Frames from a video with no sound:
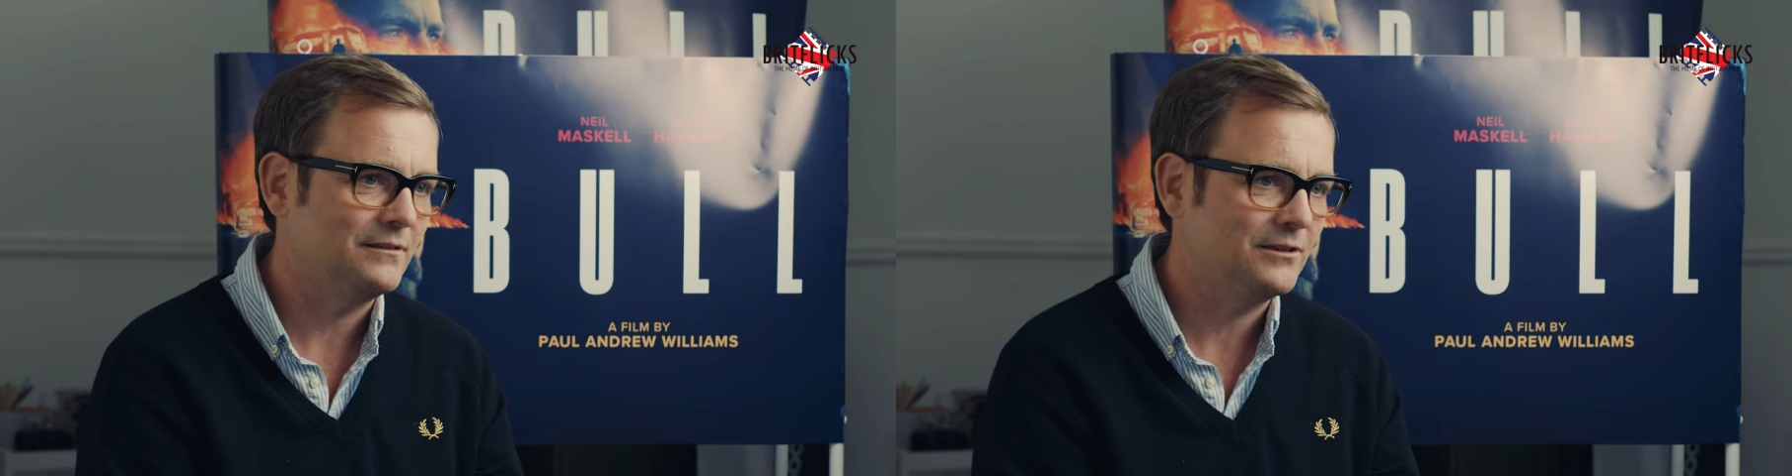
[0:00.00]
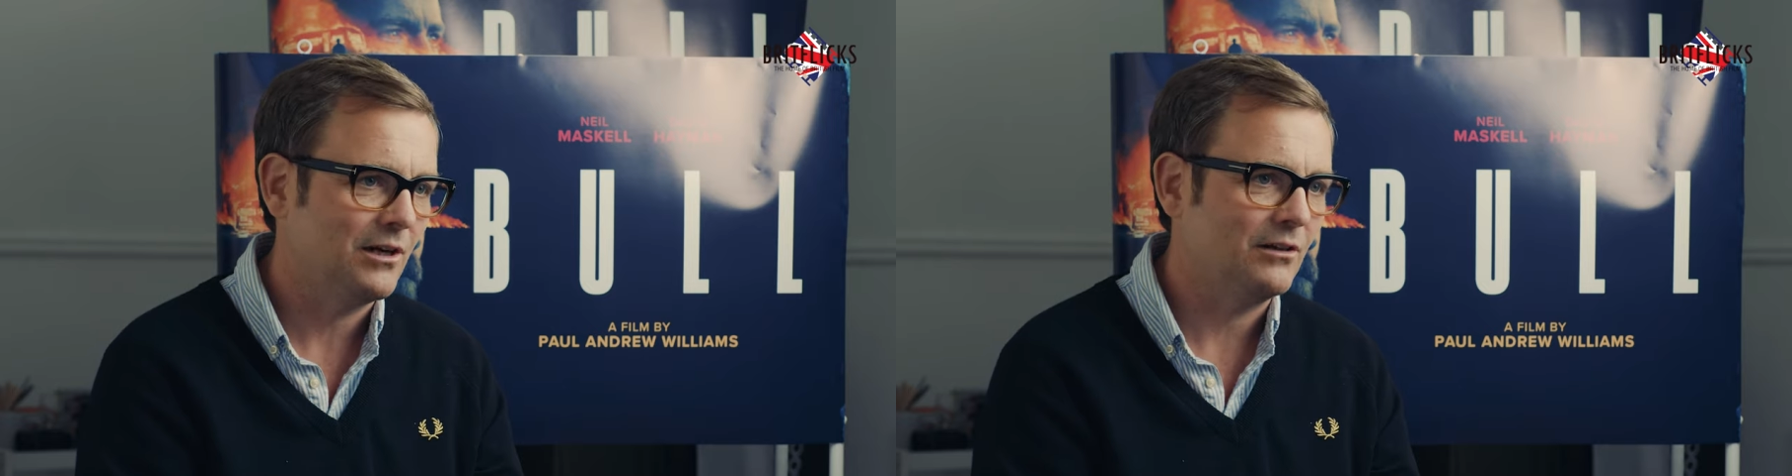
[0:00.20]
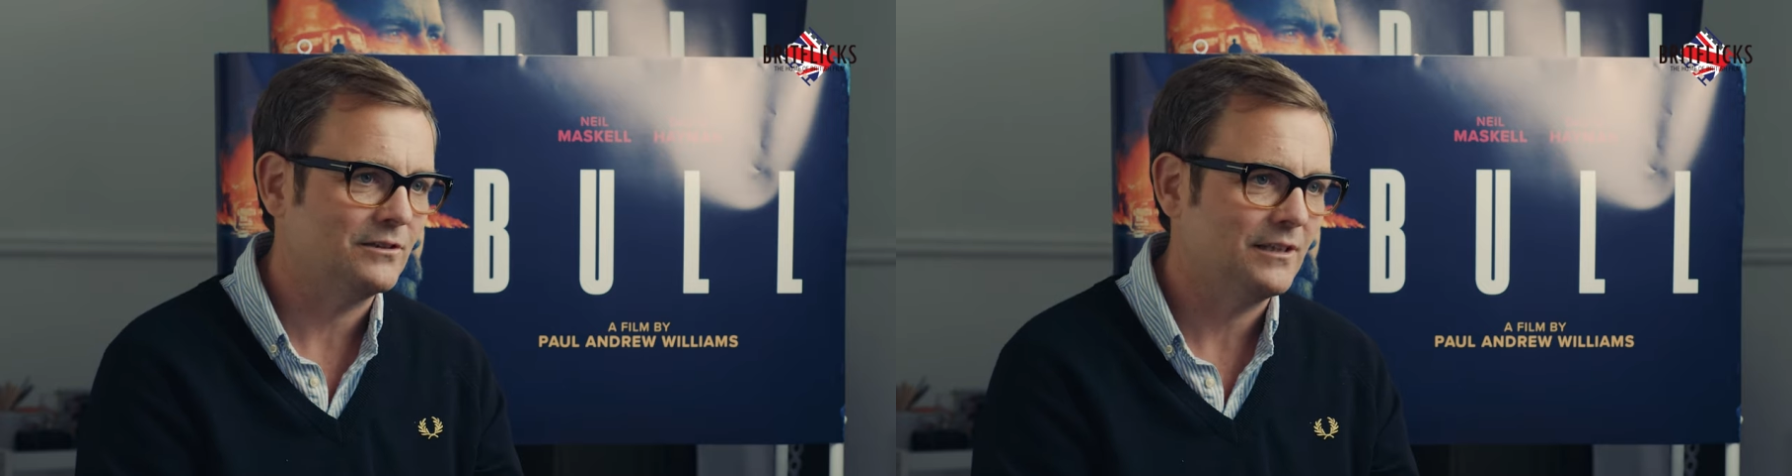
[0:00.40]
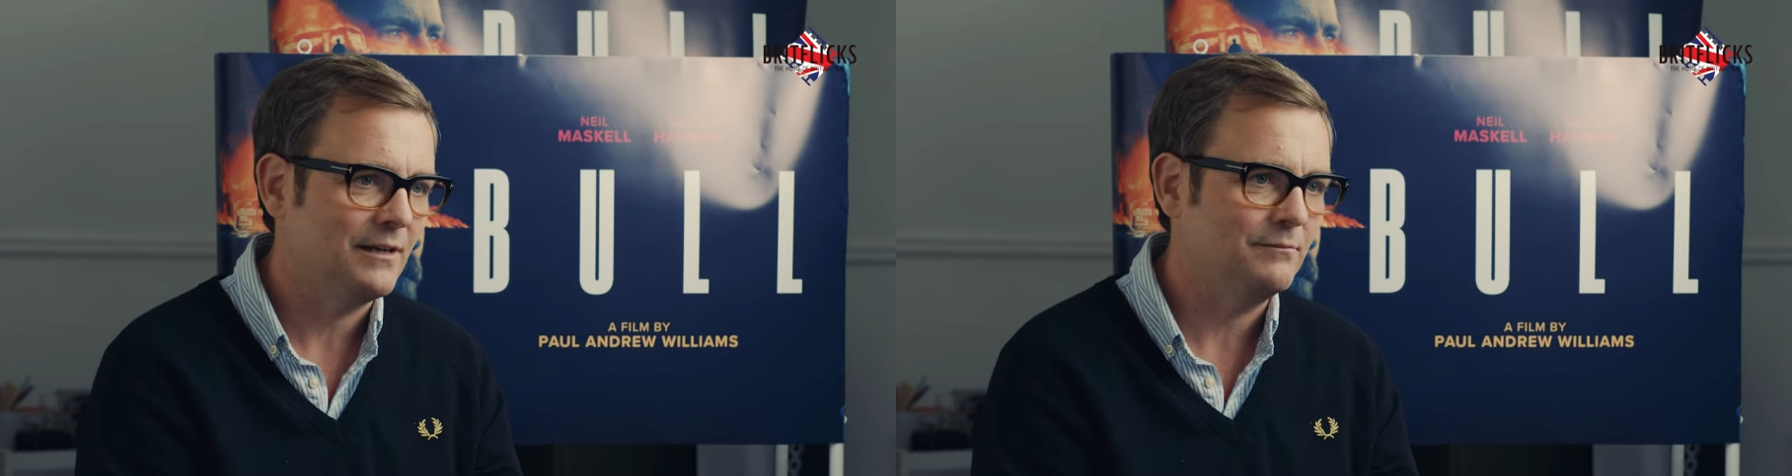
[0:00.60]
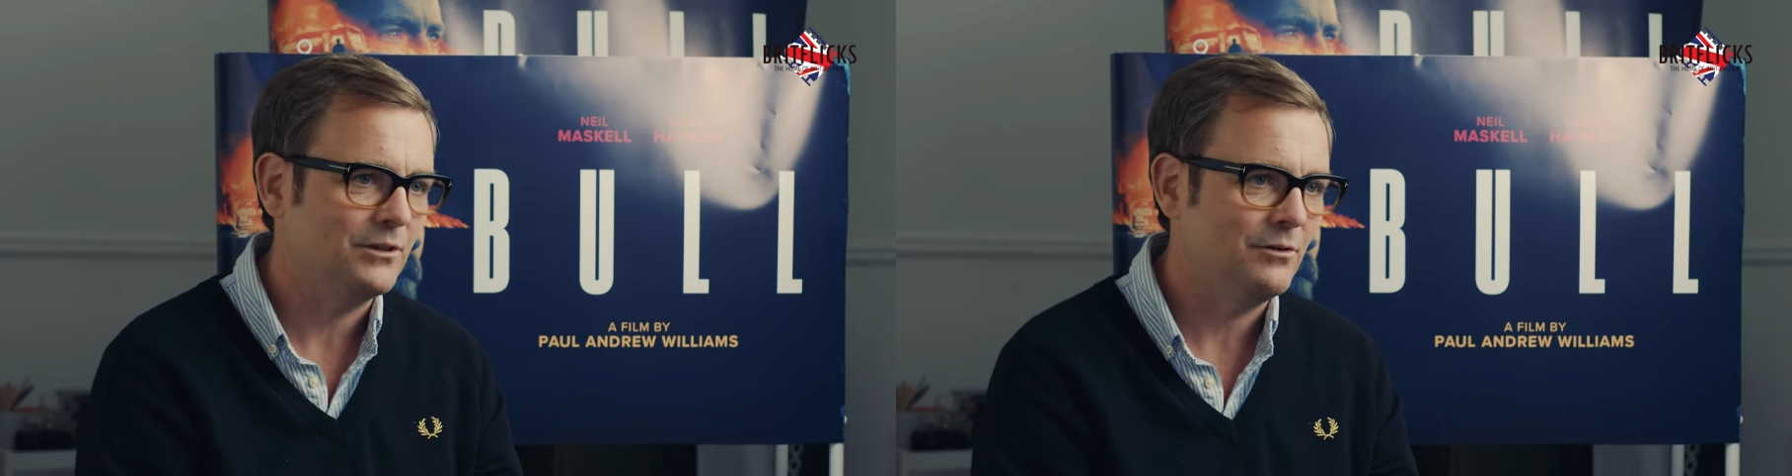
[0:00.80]
chance of
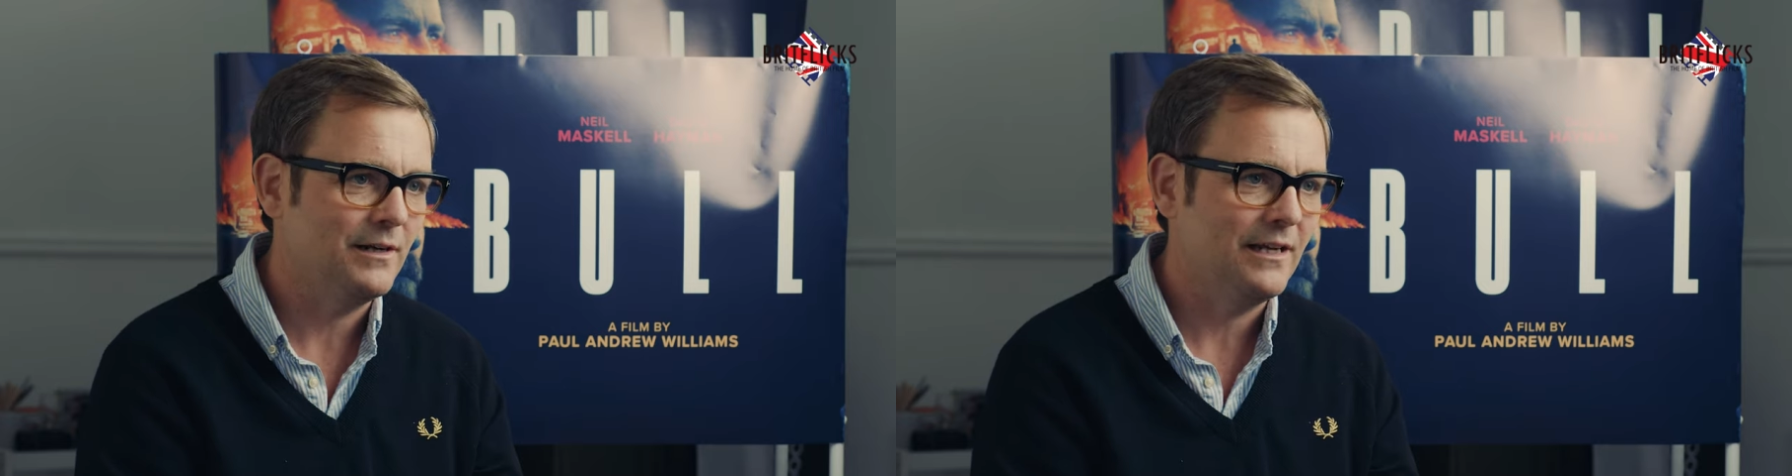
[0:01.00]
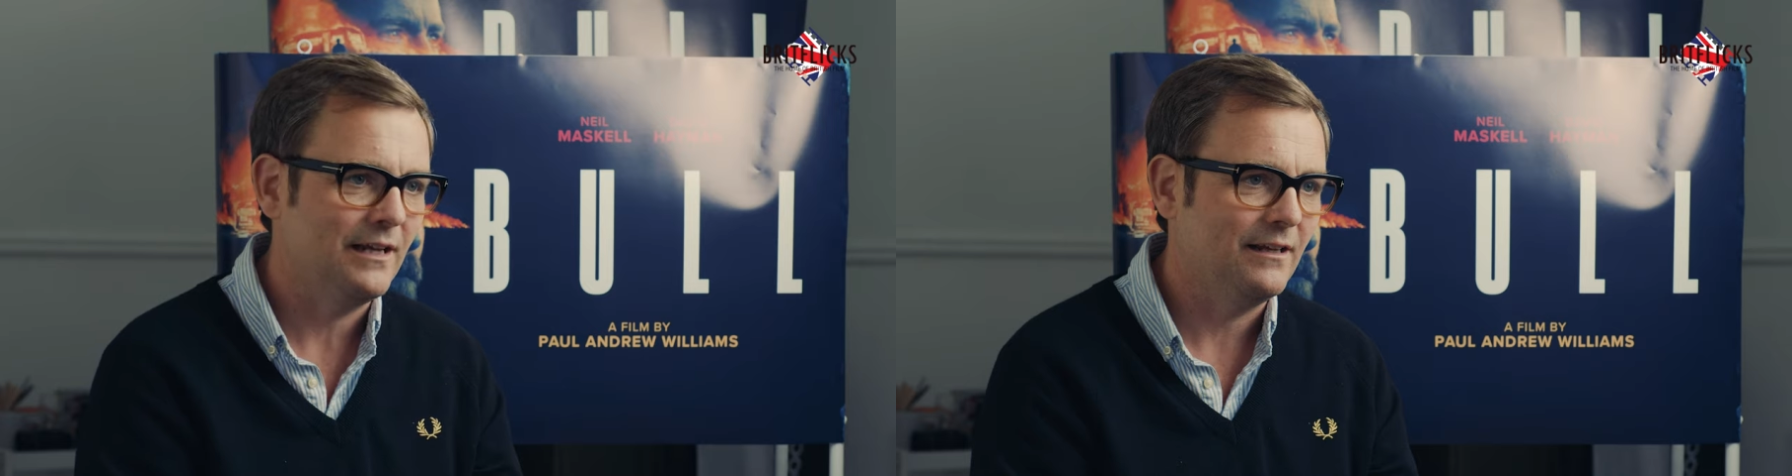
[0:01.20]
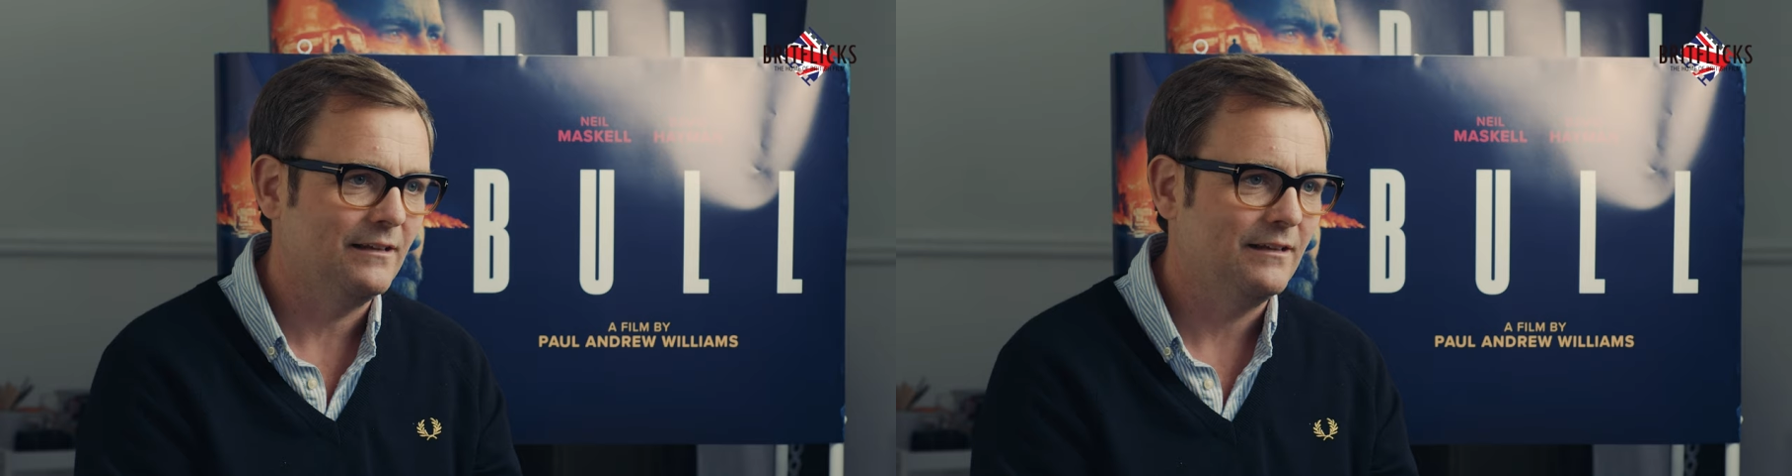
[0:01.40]
them doing it